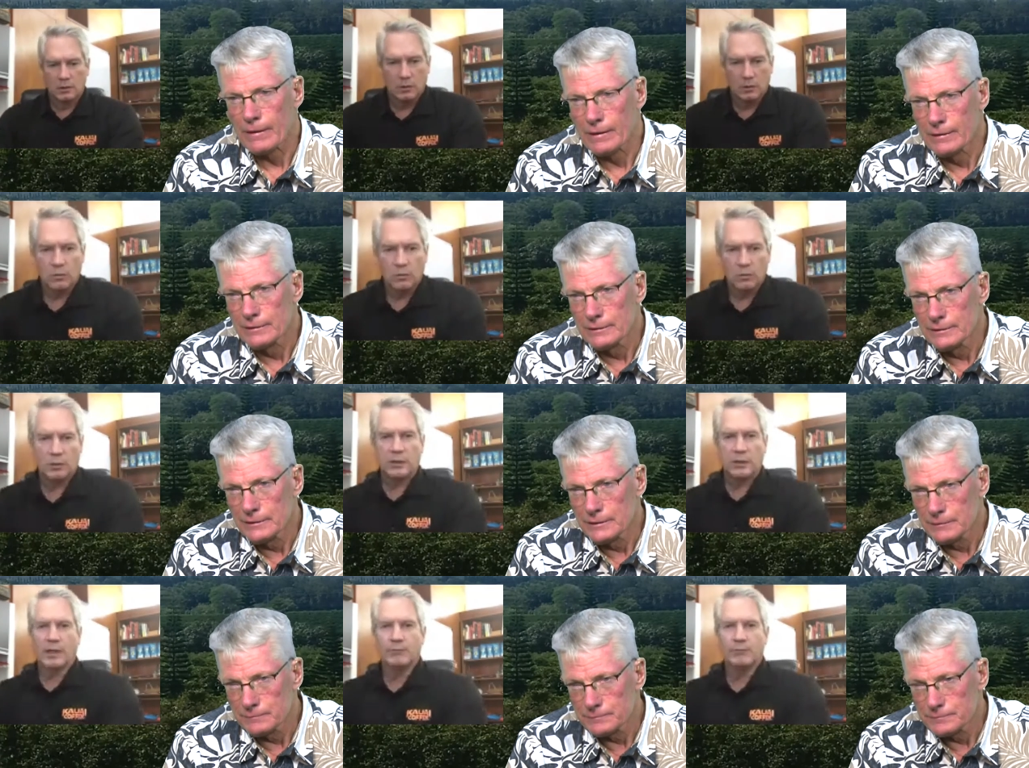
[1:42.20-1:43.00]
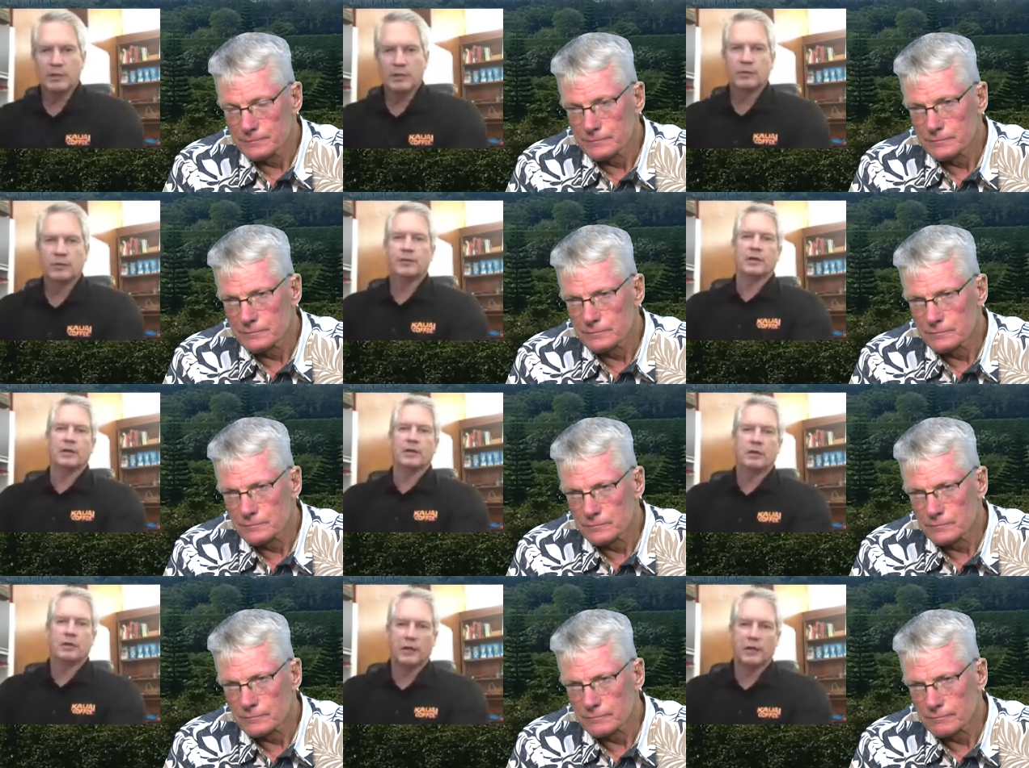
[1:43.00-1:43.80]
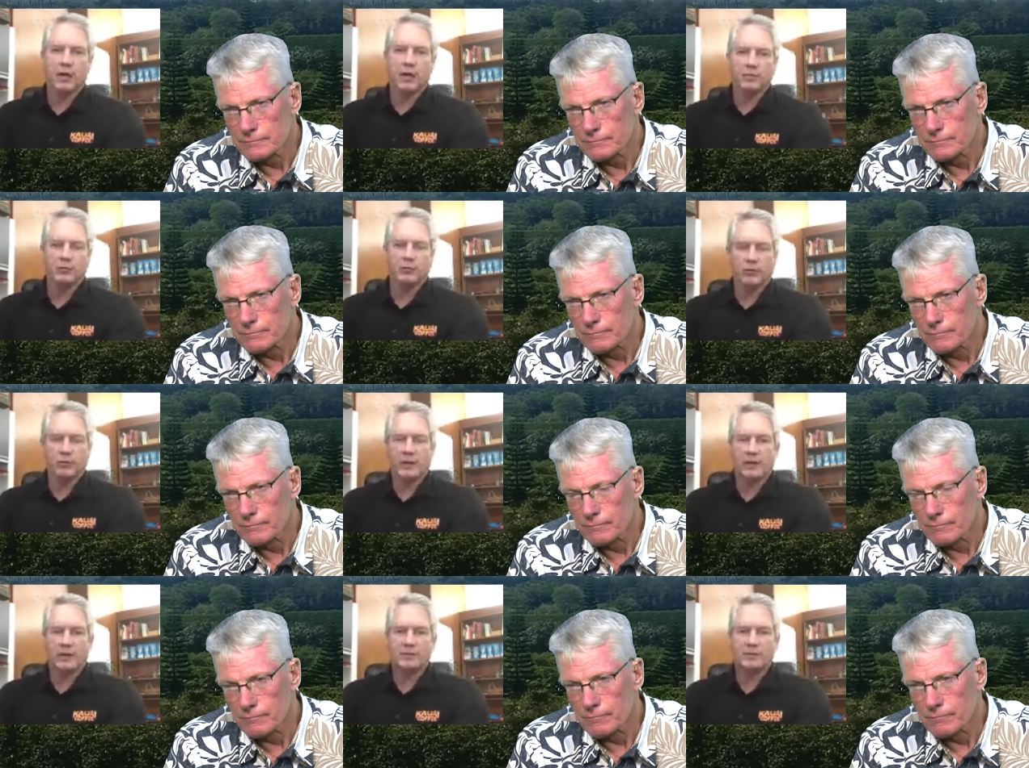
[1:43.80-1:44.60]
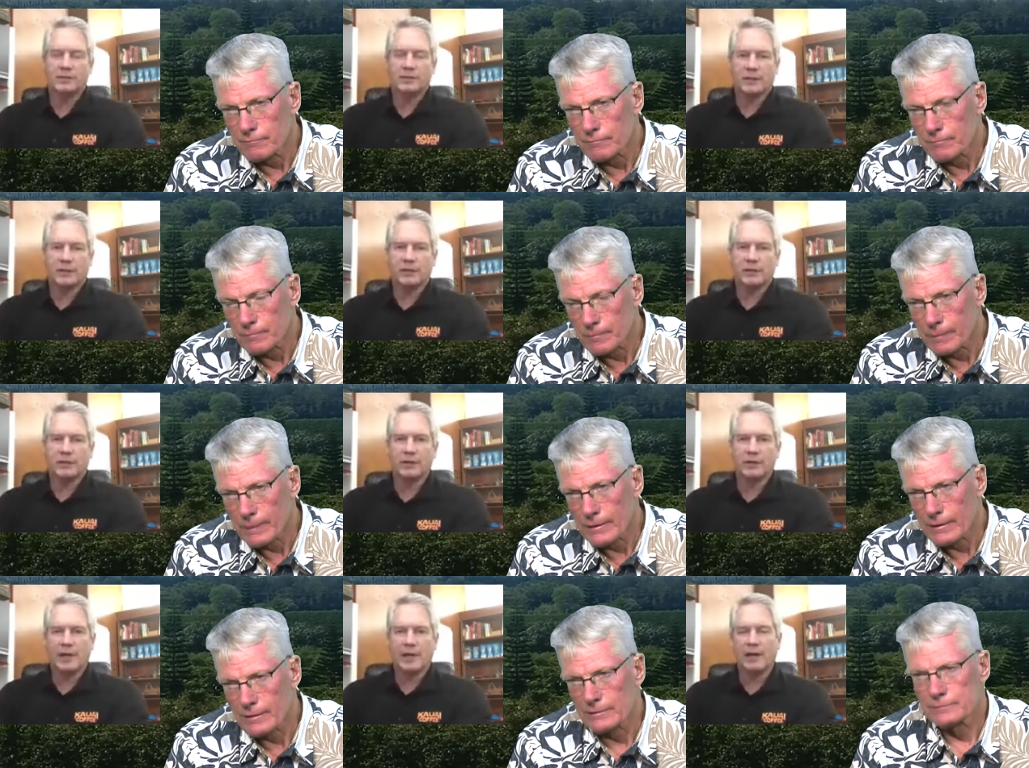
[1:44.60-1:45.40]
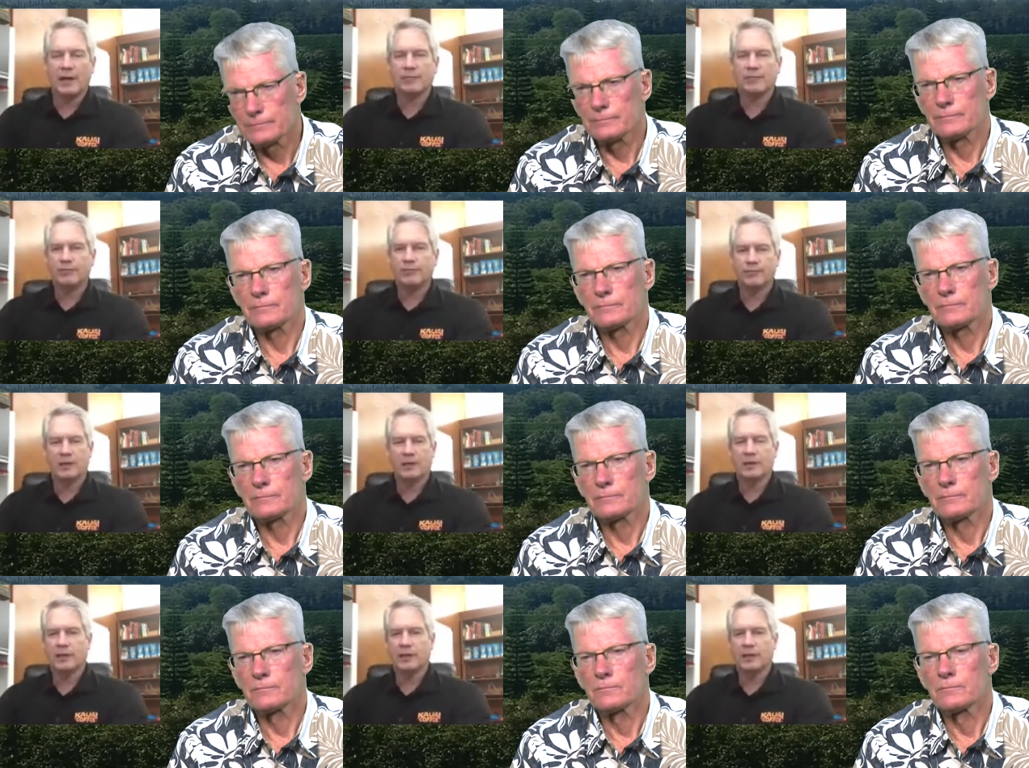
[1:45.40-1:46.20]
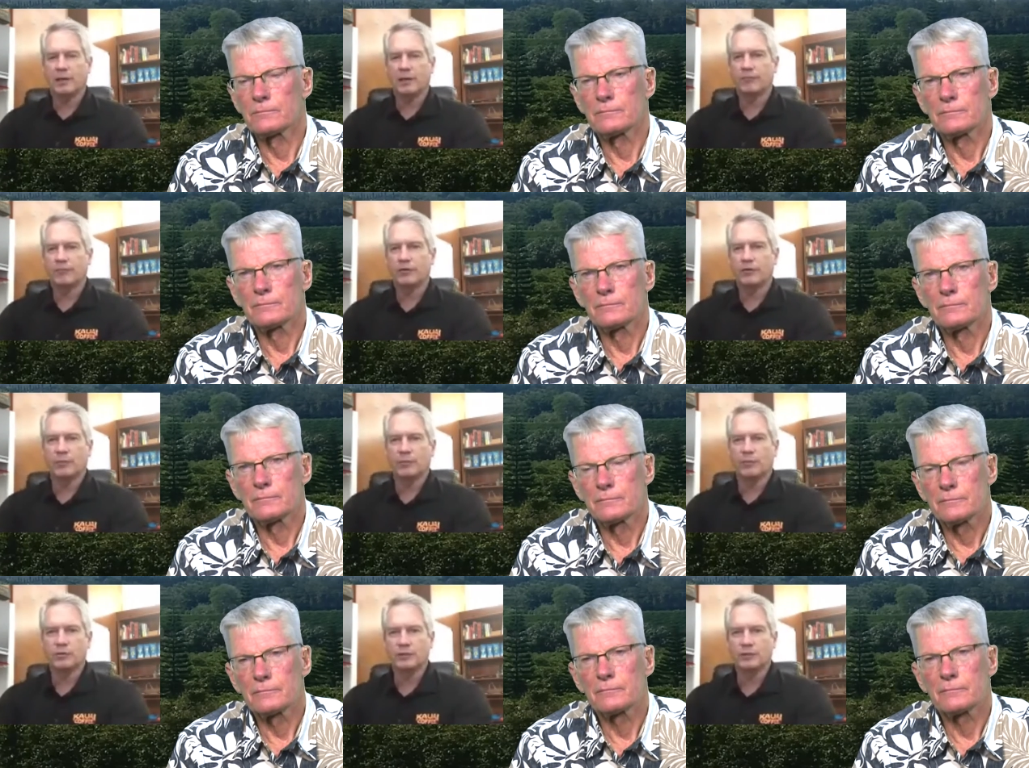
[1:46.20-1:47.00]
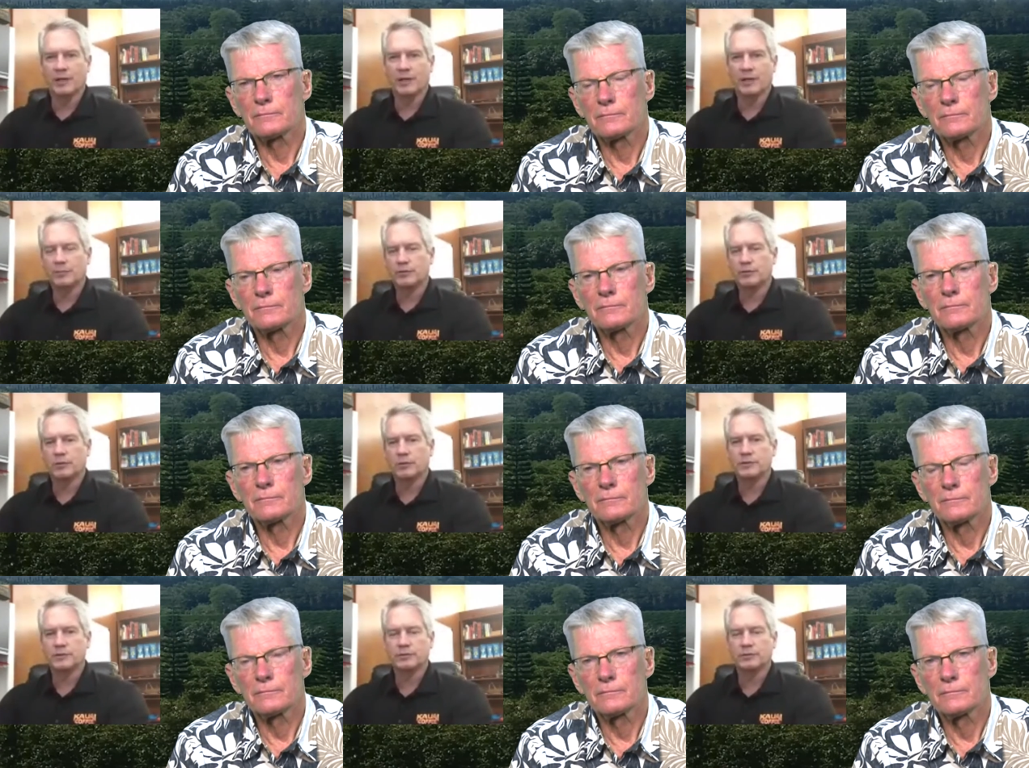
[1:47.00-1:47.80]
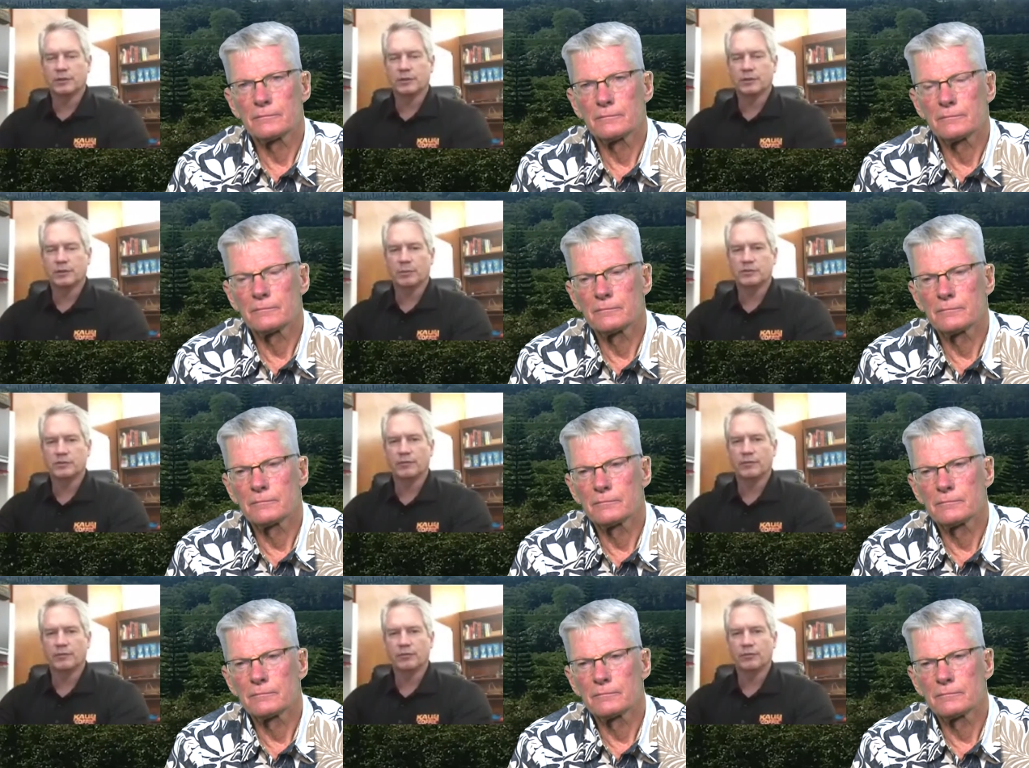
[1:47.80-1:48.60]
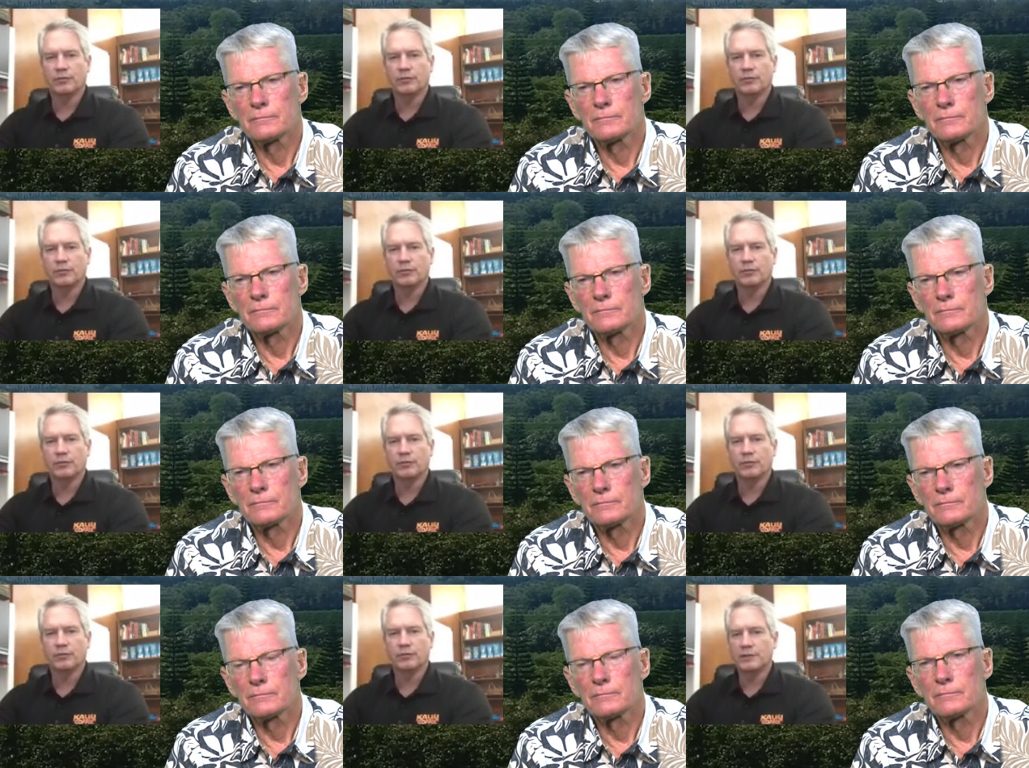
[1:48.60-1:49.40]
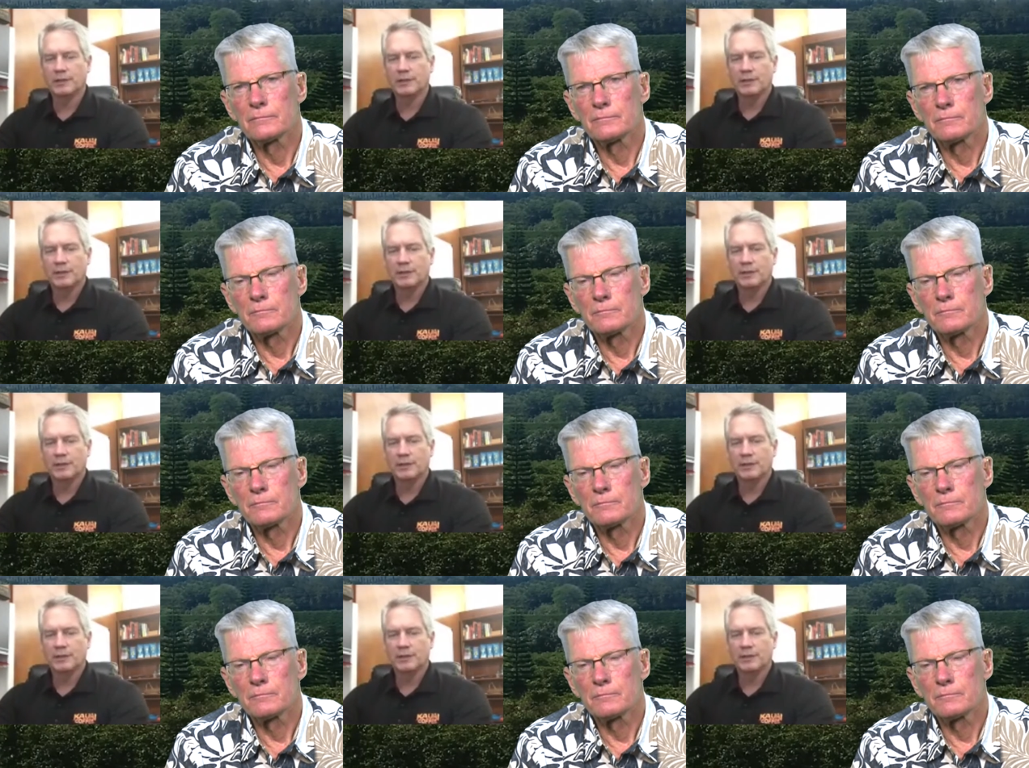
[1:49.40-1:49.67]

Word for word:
Speaker 1: Well, I've been with uh, Kauai Coffee for about uh, a year and a half uh, came from Oceanit Laboratories doing a bunch of infrared research.